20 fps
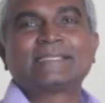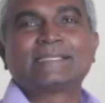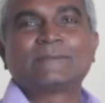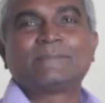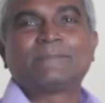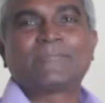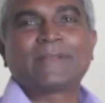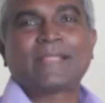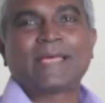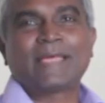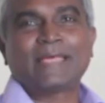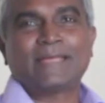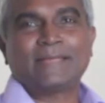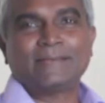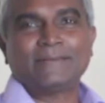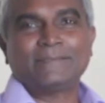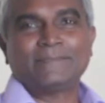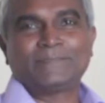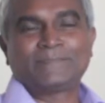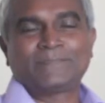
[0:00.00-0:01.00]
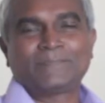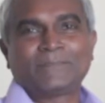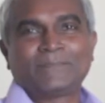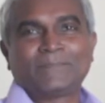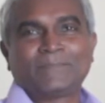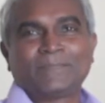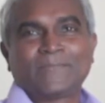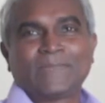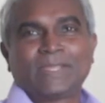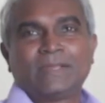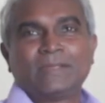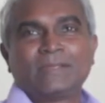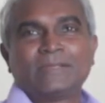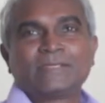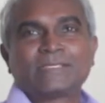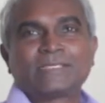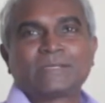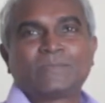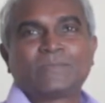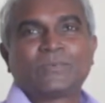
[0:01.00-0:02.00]
supplier
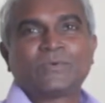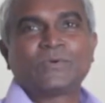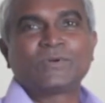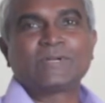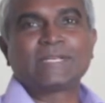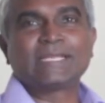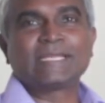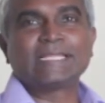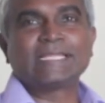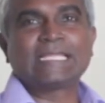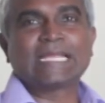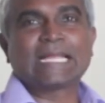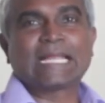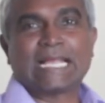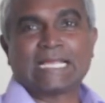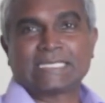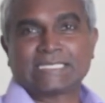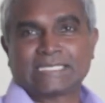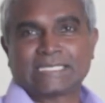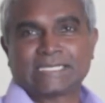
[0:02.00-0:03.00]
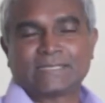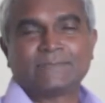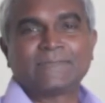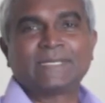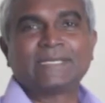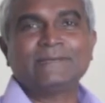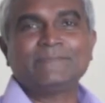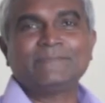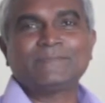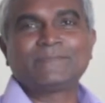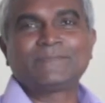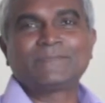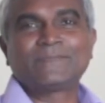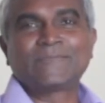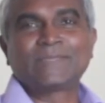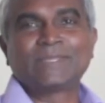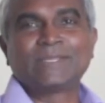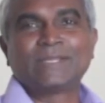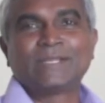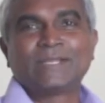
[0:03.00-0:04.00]
supporting the customer
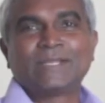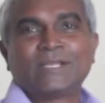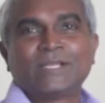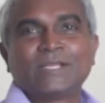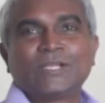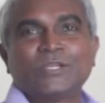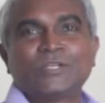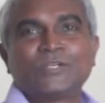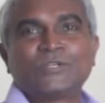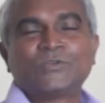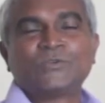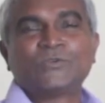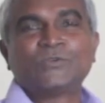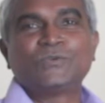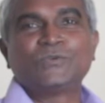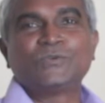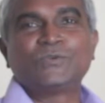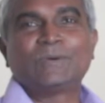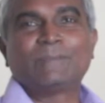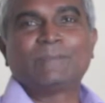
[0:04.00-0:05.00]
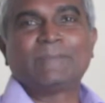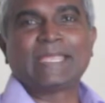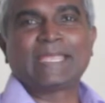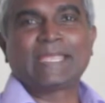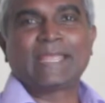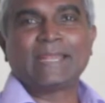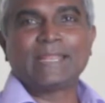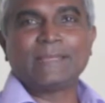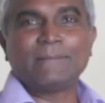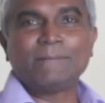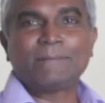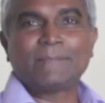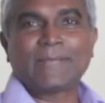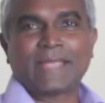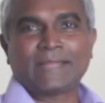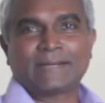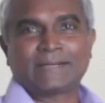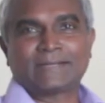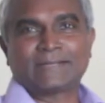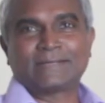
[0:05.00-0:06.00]
to make an
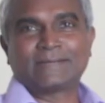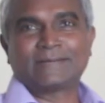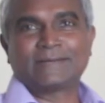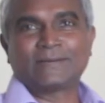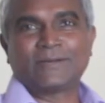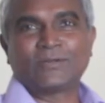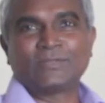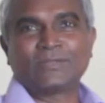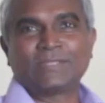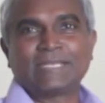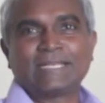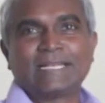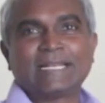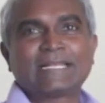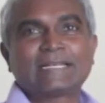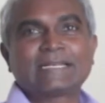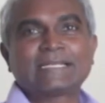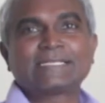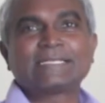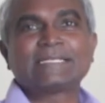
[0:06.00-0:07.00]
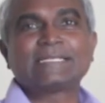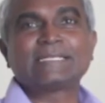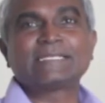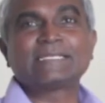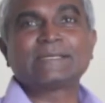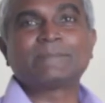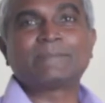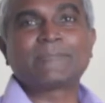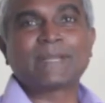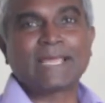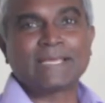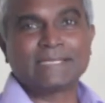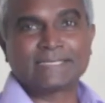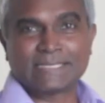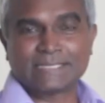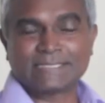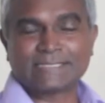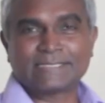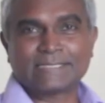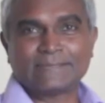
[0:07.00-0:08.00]
impact on the electricity supply
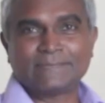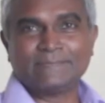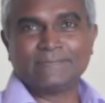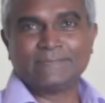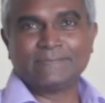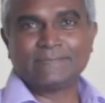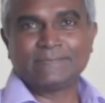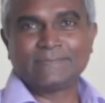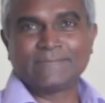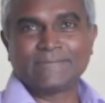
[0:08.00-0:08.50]
system